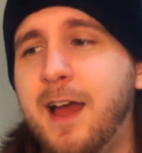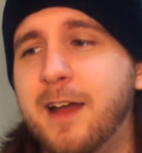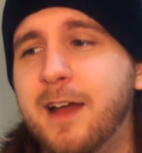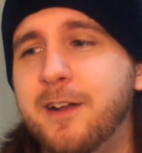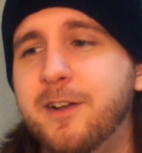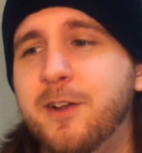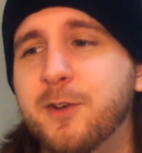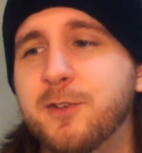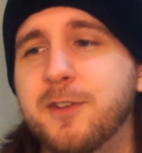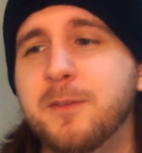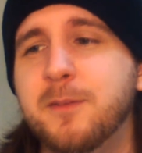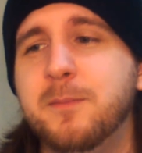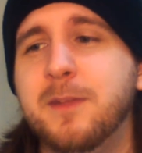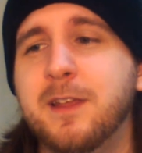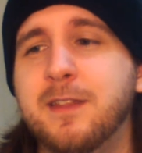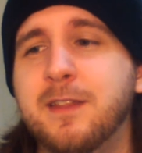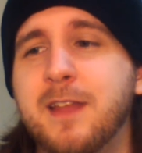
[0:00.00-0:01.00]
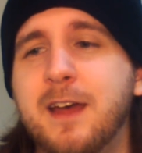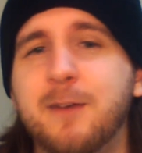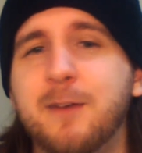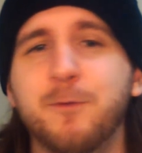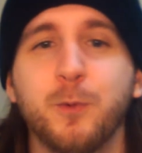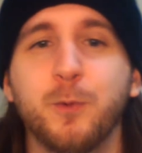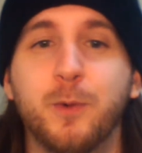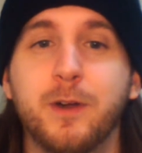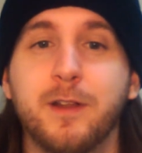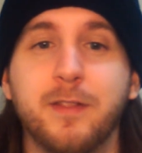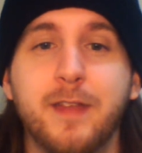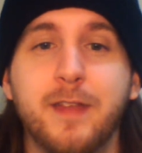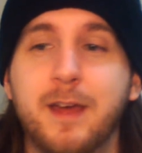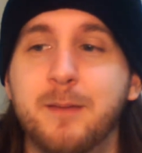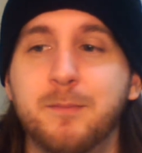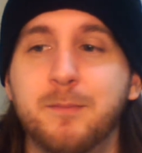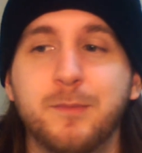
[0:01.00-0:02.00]
I don't know, something like that for one of
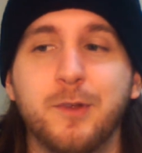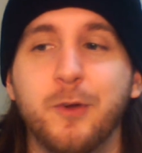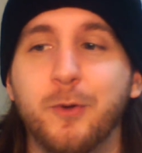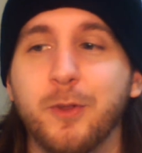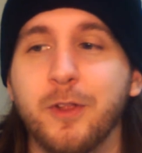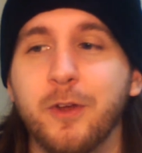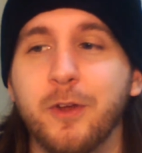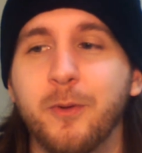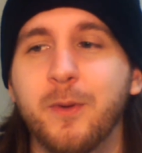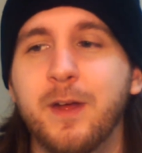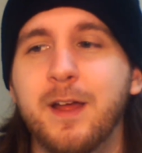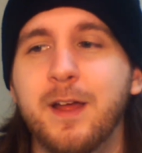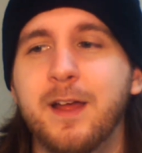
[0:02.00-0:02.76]
them, no clue.